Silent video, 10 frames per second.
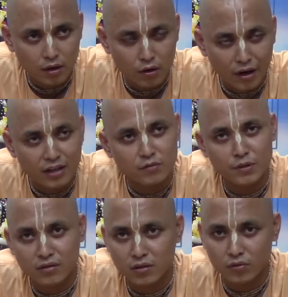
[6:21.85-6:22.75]
nice
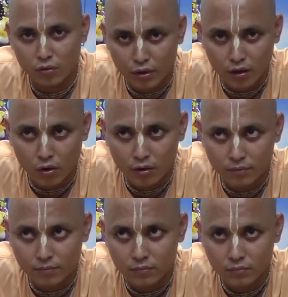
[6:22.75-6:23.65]
business going
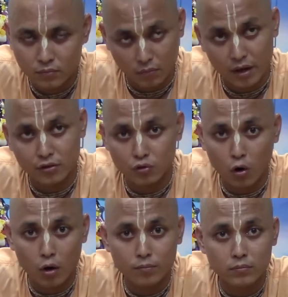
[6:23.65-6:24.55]
on, nice
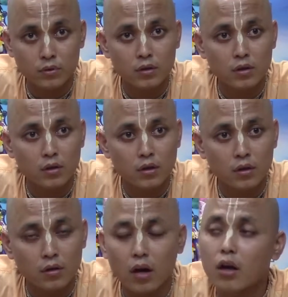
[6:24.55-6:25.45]
job,
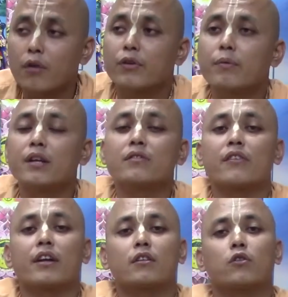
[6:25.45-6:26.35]
everybody is
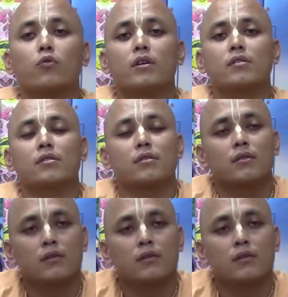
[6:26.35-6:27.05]
attracted to us.